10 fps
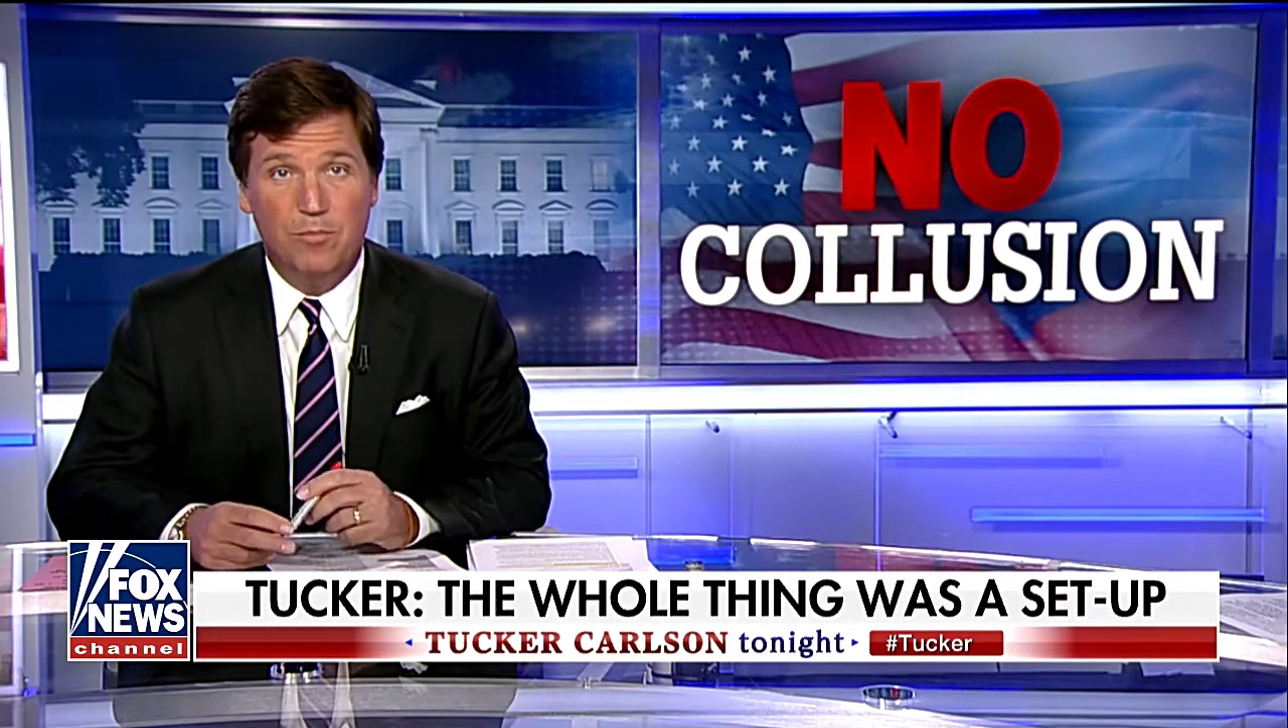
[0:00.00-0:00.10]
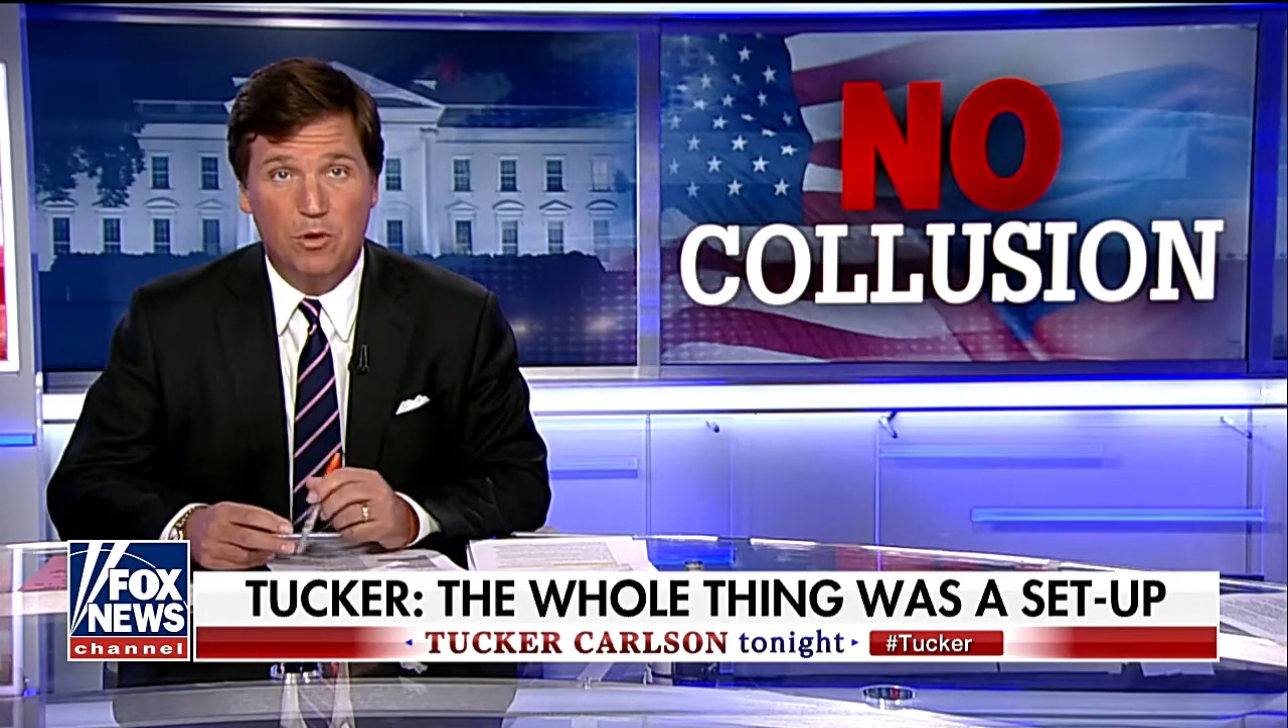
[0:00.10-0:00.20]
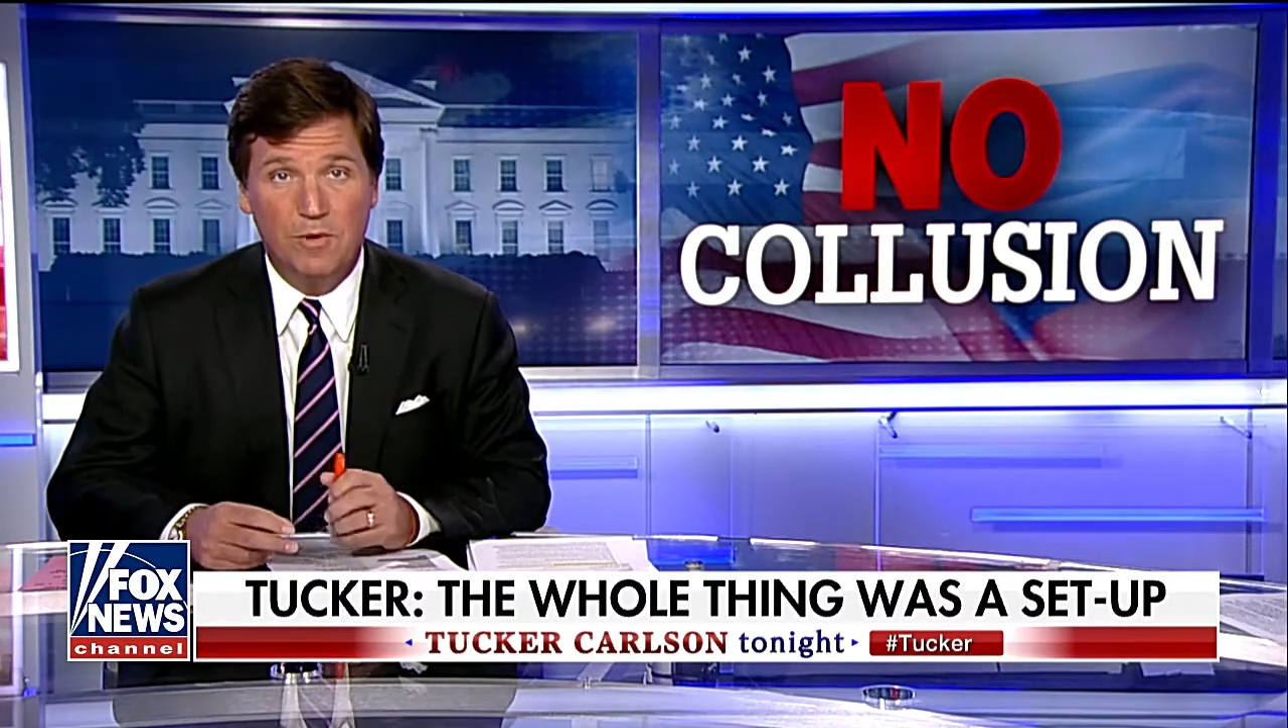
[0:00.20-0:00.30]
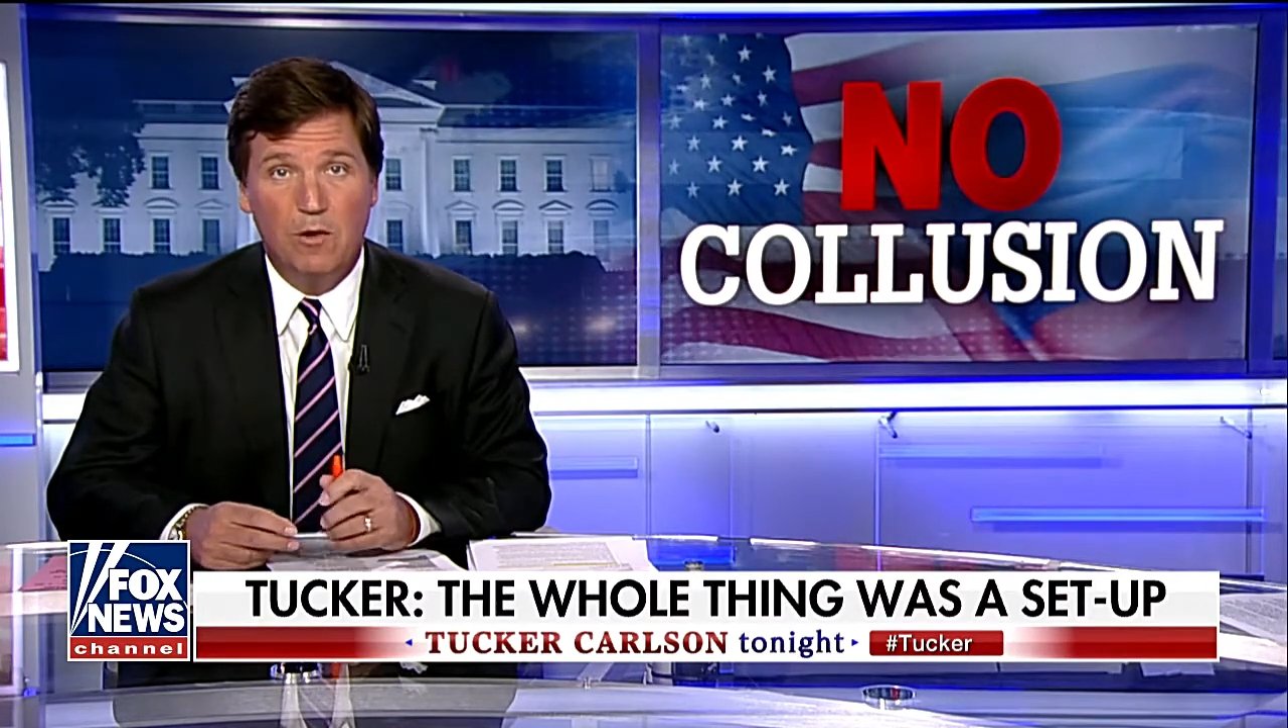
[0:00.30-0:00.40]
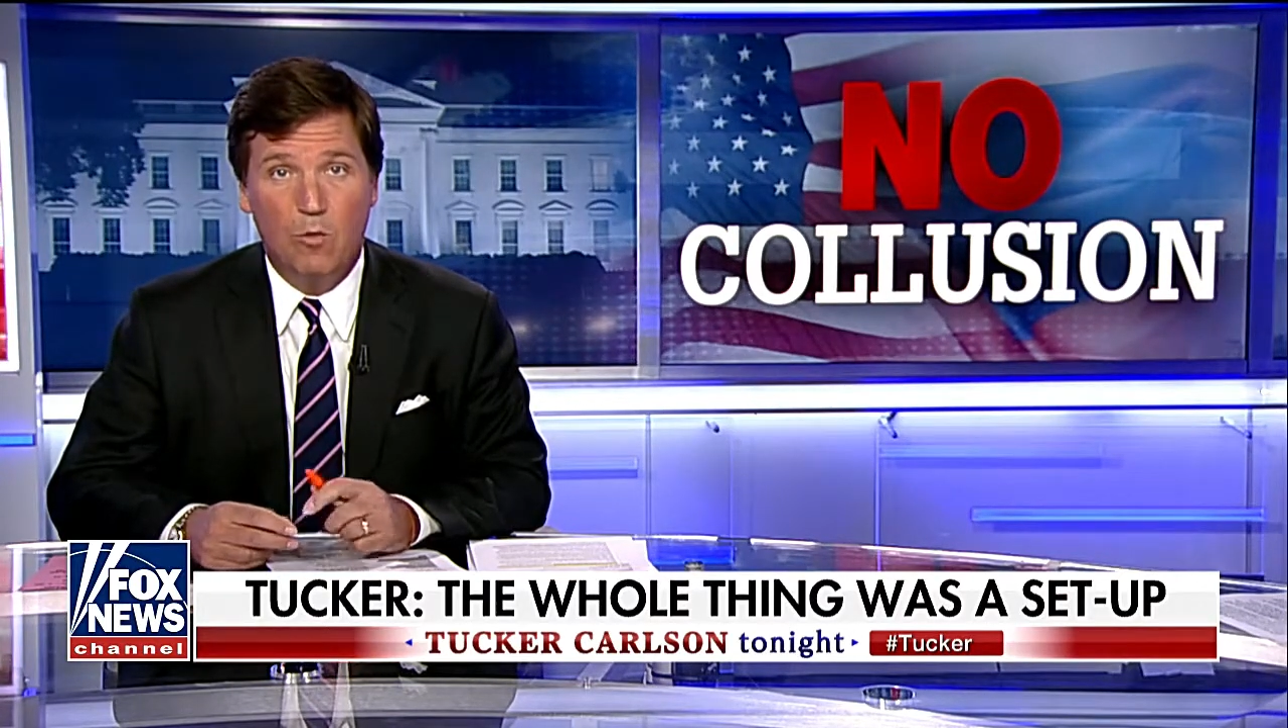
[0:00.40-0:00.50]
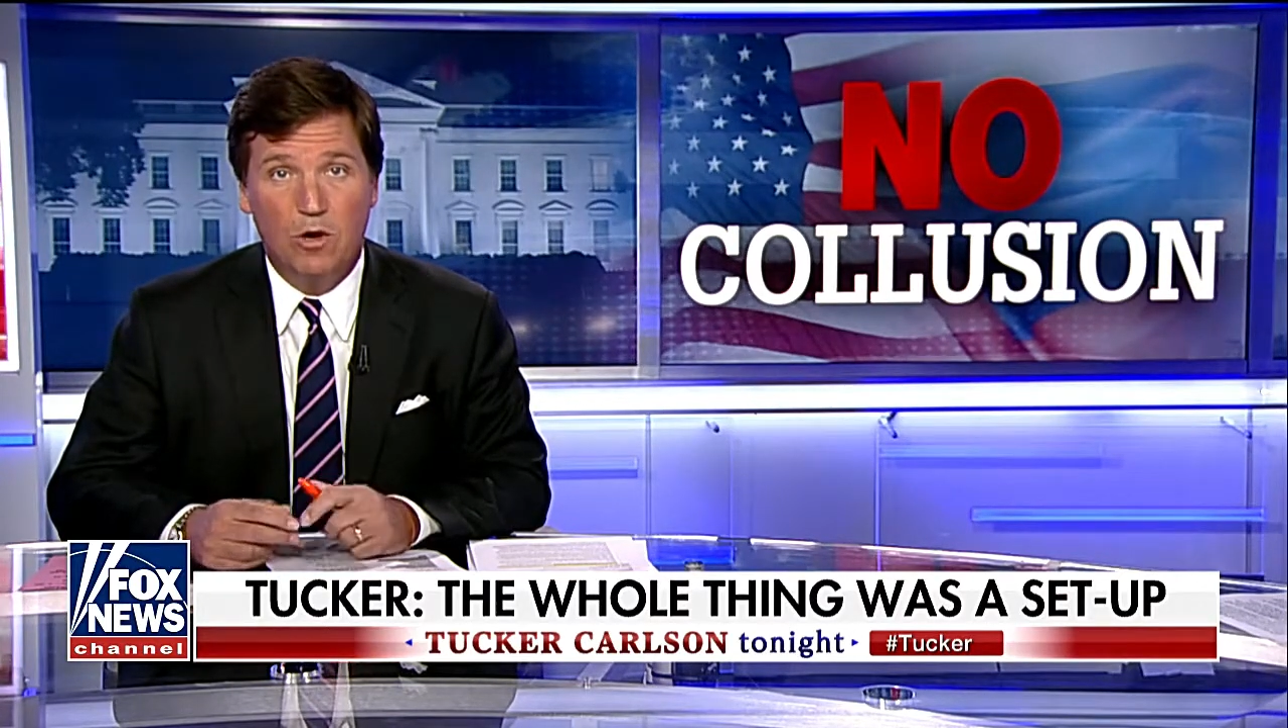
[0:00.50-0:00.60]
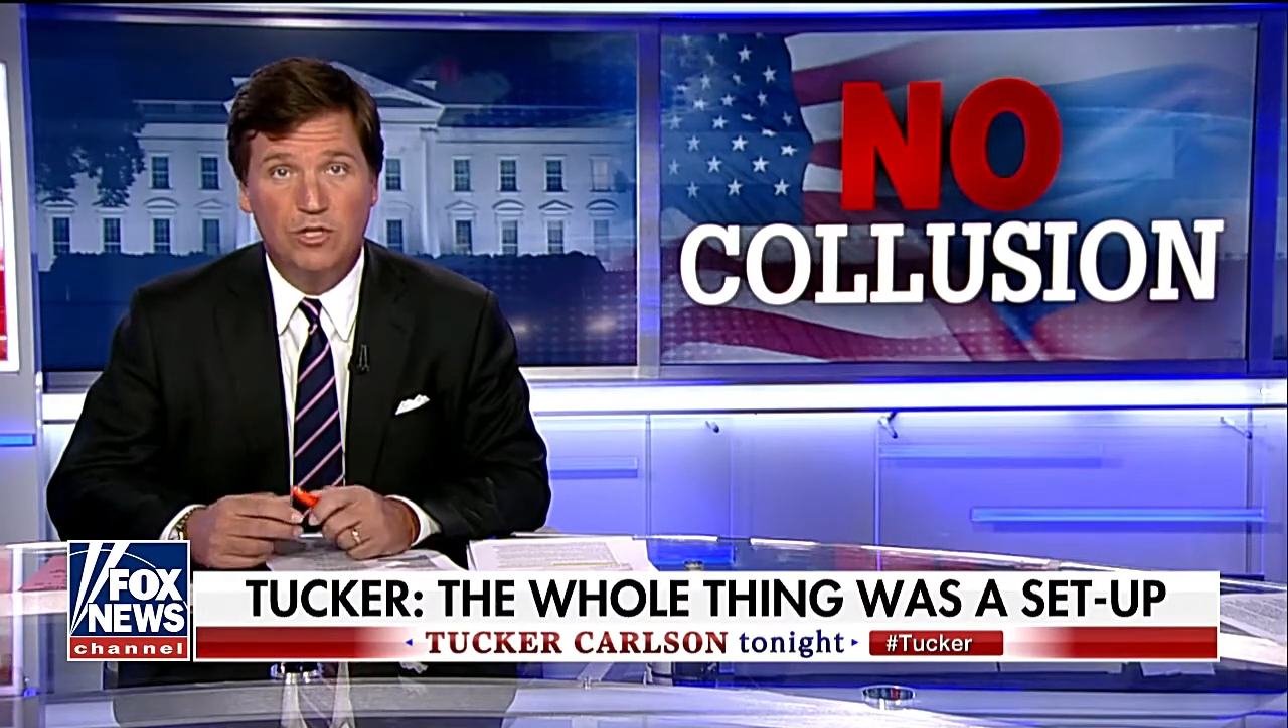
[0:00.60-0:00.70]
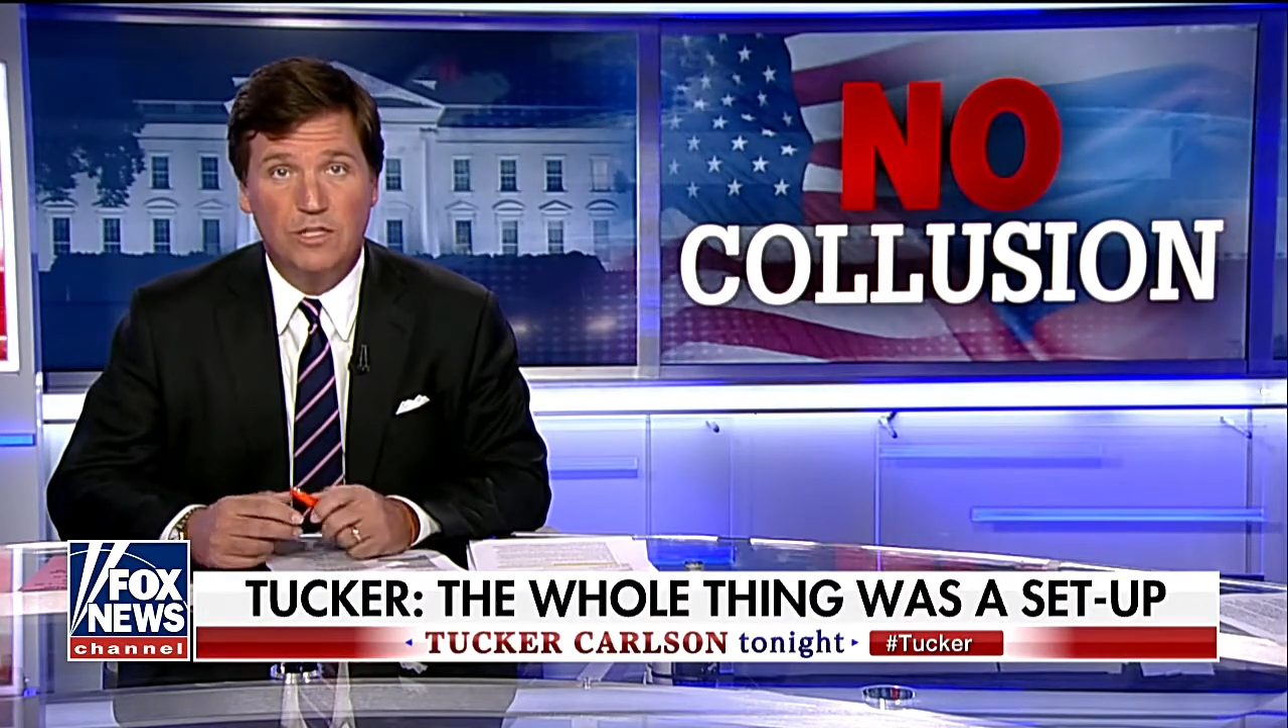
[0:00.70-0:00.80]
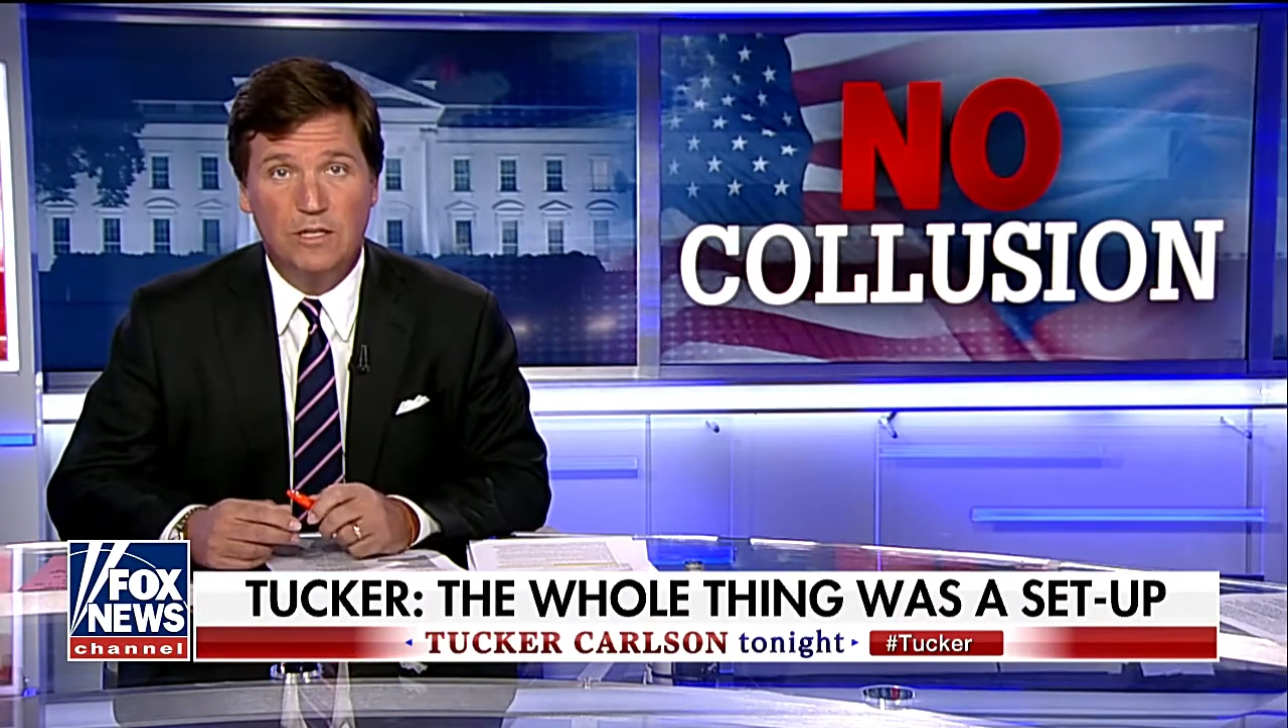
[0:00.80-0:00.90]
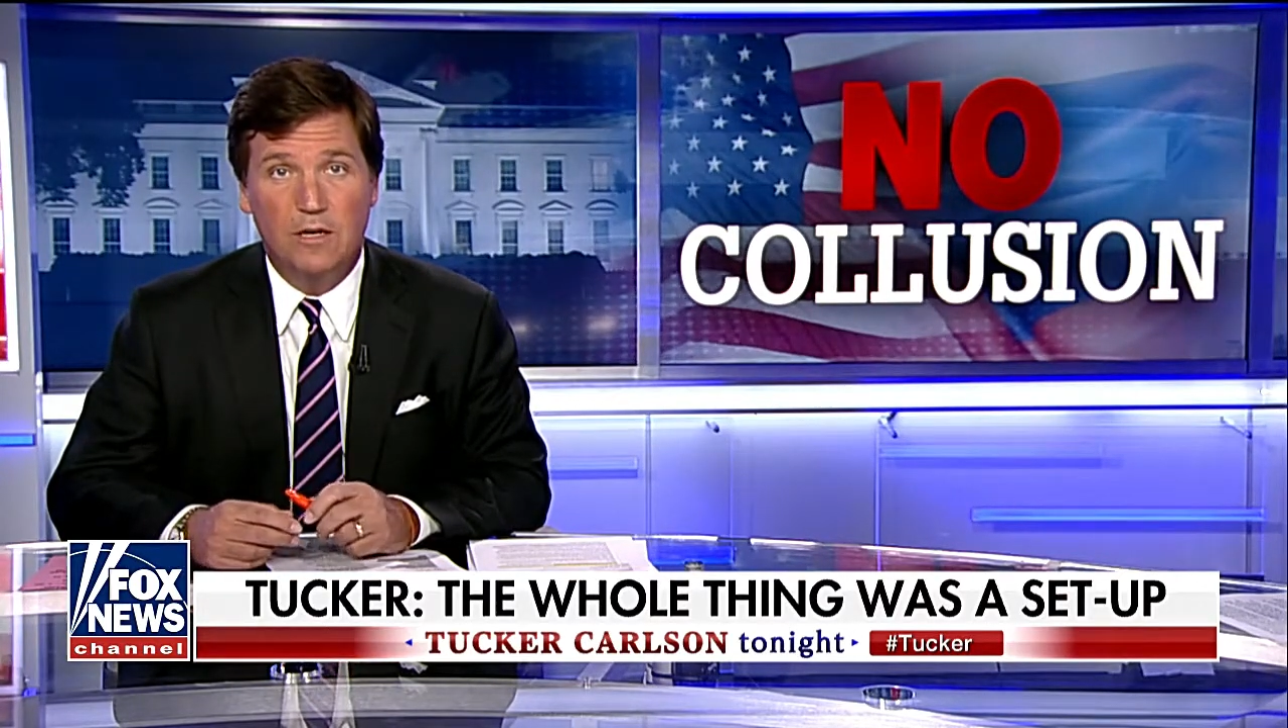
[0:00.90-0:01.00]
permanent
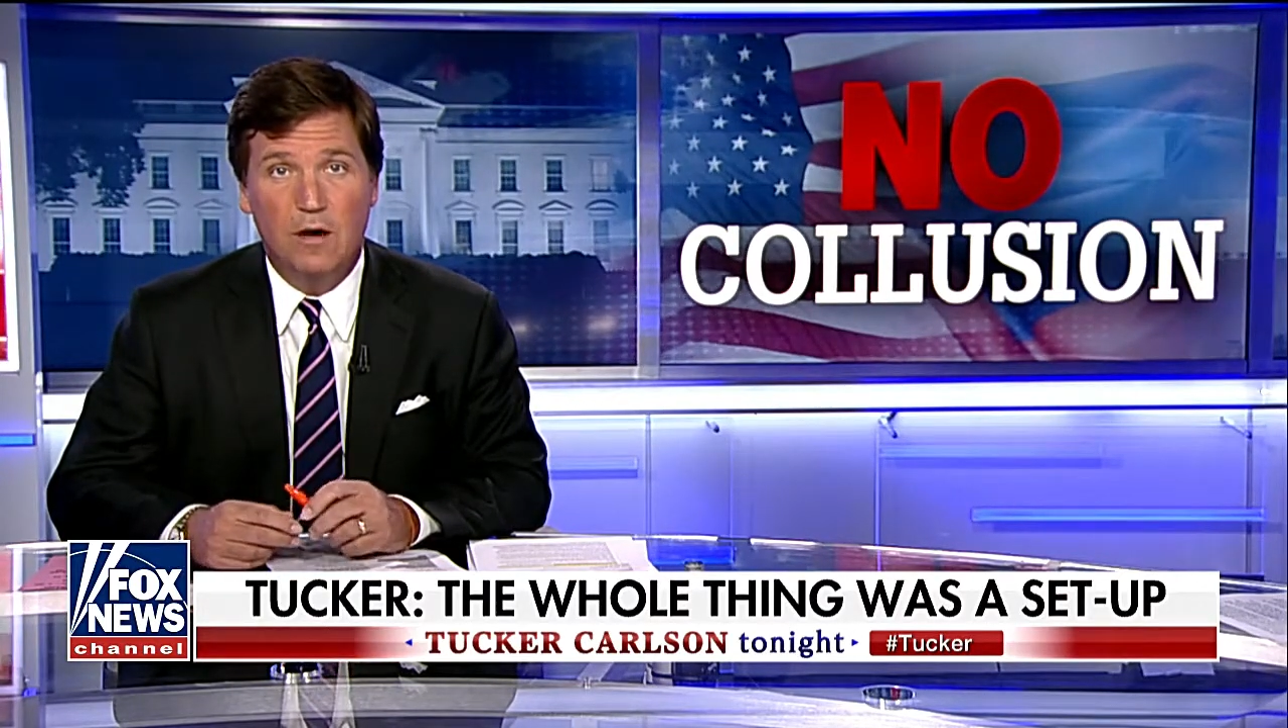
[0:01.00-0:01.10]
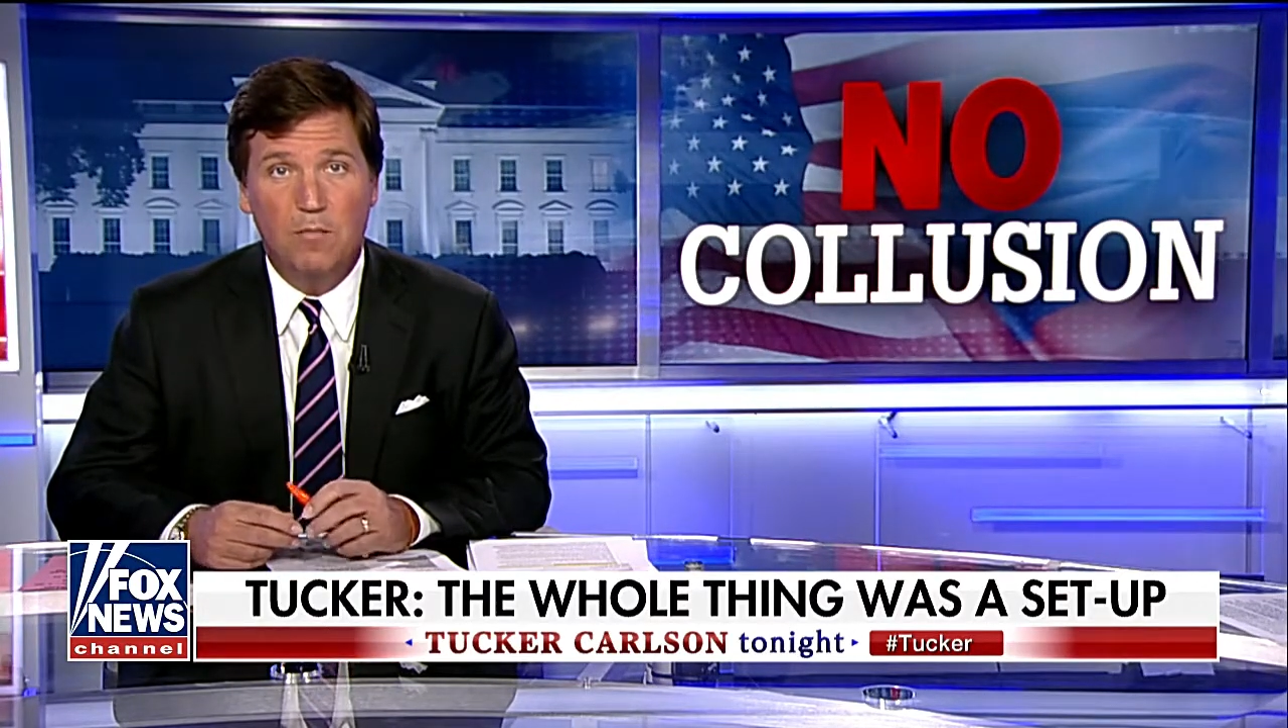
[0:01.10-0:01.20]
Washington